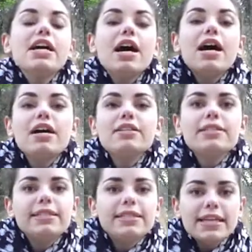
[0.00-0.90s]
The
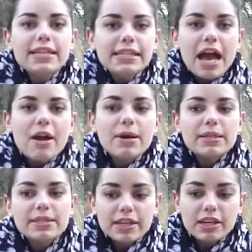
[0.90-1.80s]
thing I
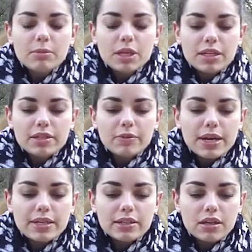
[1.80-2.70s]
was scared about
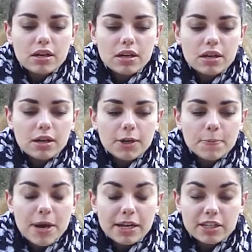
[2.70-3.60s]
was
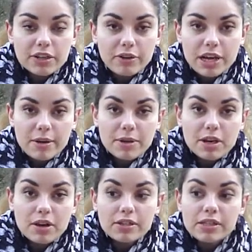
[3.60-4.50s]
bacteria,
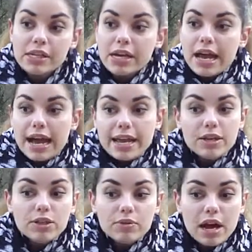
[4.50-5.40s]
because I
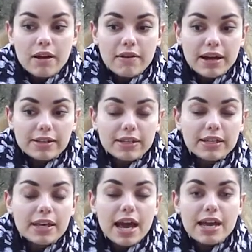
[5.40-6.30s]
used to have
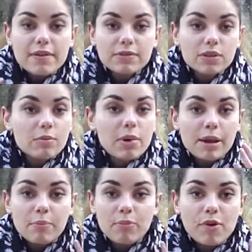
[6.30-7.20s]
acne. I have some like
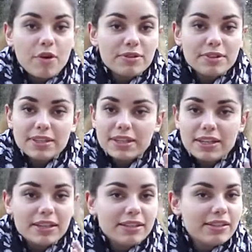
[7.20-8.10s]
prawn
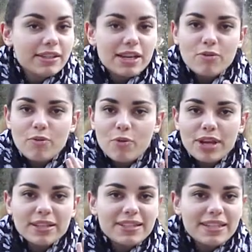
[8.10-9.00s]
skin, kind of
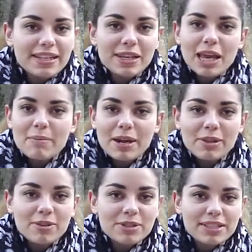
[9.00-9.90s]
weird thing, and my
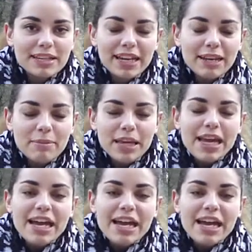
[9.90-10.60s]
nose is killing me.